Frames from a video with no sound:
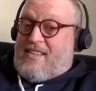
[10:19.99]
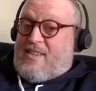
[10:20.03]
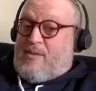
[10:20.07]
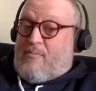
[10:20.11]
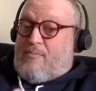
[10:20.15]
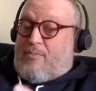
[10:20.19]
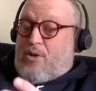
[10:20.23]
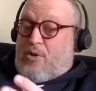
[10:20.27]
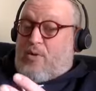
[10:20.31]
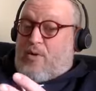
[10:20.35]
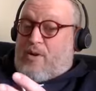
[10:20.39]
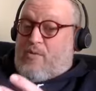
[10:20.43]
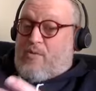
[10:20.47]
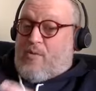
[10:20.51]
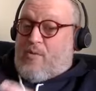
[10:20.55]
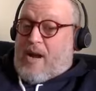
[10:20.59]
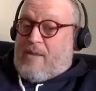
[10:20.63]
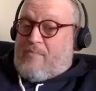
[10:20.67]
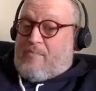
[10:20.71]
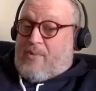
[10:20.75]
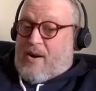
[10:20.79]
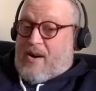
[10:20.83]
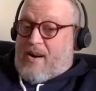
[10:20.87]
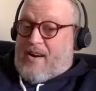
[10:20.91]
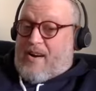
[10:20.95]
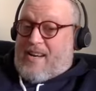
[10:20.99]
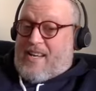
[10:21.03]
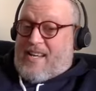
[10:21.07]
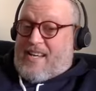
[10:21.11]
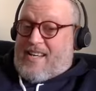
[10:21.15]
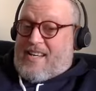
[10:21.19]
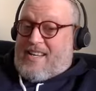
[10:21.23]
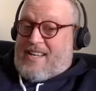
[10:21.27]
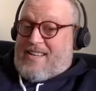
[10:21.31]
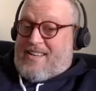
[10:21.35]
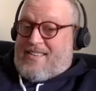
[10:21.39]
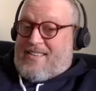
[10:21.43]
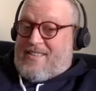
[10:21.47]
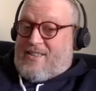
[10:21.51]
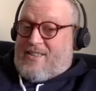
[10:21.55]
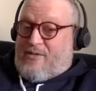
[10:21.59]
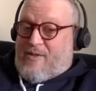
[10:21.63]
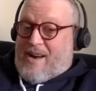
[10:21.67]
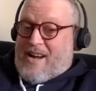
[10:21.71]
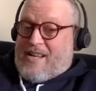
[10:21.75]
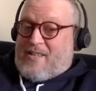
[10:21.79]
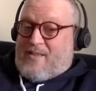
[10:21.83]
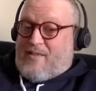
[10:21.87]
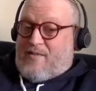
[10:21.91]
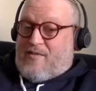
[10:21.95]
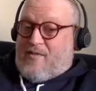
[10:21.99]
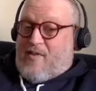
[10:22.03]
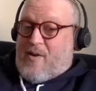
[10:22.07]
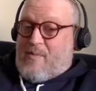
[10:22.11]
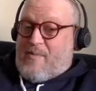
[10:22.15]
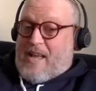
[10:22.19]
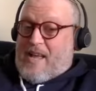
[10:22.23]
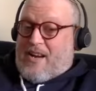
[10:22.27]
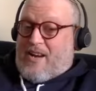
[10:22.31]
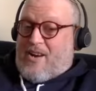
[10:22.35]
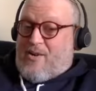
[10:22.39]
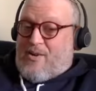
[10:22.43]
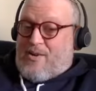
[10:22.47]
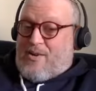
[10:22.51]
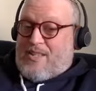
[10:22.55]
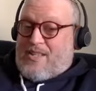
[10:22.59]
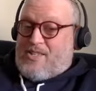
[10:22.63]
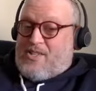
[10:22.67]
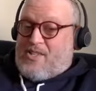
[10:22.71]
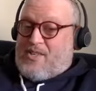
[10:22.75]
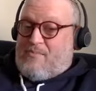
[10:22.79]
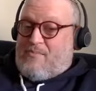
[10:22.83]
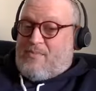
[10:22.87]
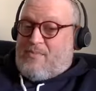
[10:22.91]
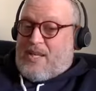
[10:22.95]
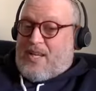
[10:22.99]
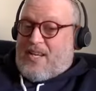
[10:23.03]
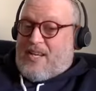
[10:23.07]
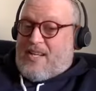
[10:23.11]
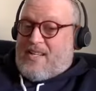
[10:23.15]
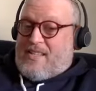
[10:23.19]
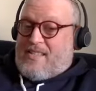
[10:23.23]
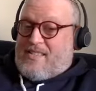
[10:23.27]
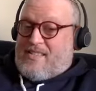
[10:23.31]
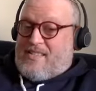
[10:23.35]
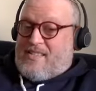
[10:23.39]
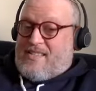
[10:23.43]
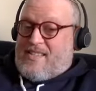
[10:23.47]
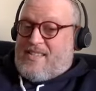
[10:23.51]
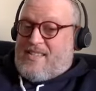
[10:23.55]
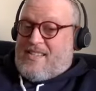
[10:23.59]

the Blue and White Party the right to form that coalition because,